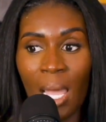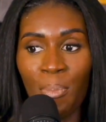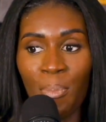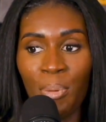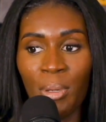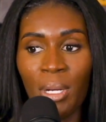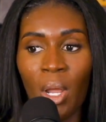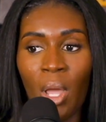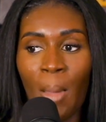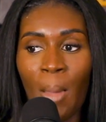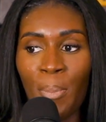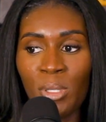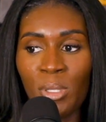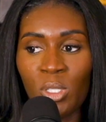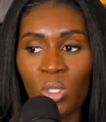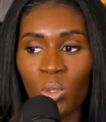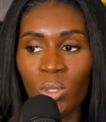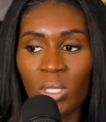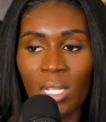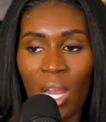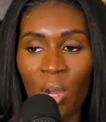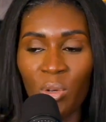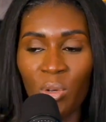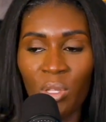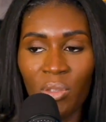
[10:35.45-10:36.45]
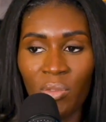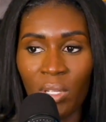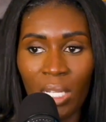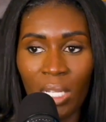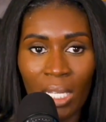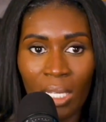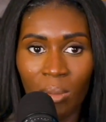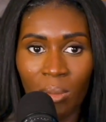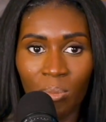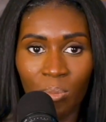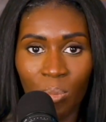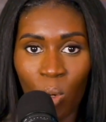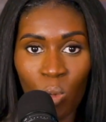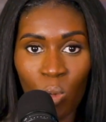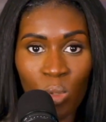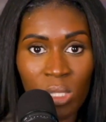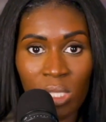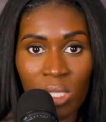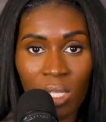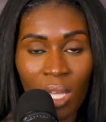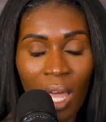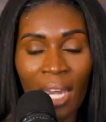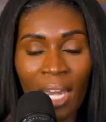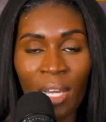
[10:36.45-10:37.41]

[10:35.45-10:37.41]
I put out episodes that I don't even post.